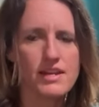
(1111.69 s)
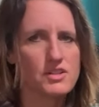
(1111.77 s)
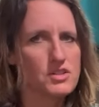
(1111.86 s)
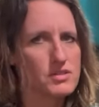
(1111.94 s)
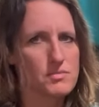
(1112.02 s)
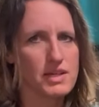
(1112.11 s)
It
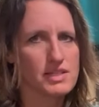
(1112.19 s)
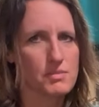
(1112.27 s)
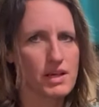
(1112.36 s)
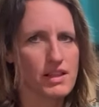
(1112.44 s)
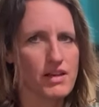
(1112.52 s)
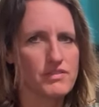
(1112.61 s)
just makes
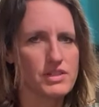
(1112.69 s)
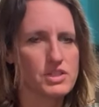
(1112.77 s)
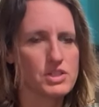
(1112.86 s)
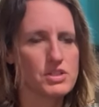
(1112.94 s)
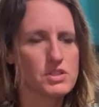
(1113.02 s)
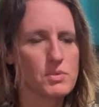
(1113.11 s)
my life
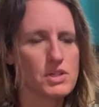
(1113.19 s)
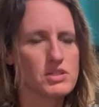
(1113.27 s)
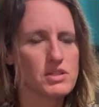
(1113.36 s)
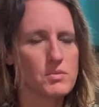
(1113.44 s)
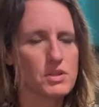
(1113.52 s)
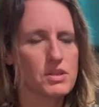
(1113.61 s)
easier,
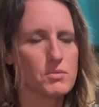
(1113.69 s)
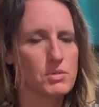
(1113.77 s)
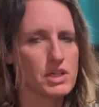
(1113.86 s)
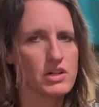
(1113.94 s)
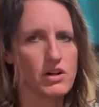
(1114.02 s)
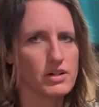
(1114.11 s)
especially with the
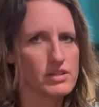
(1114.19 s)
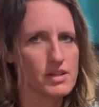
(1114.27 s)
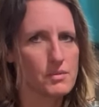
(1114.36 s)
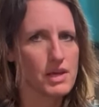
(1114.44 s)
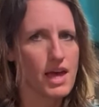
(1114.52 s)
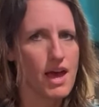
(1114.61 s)
big garden that
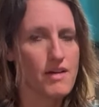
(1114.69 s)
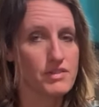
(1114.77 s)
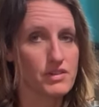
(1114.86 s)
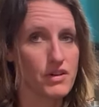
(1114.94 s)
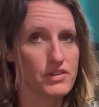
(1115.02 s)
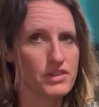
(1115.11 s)
we have and
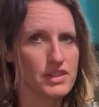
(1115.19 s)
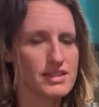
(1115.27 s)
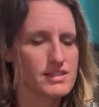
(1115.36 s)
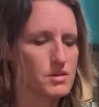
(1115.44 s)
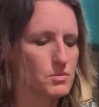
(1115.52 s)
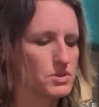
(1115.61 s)
all the
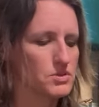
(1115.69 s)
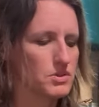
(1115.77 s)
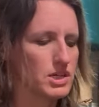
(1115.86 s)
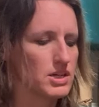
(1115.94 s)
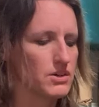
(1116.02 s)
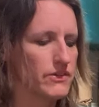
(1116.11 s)
things that we're
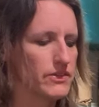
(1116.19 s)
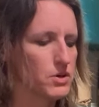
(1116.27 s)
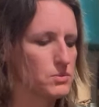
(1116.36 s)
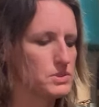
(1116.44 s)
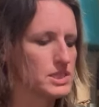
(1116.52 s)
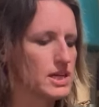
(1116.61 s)
doing here on the
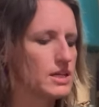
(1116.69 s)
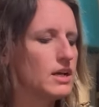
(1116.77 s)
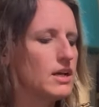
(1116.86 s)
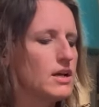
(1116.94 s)
homestead.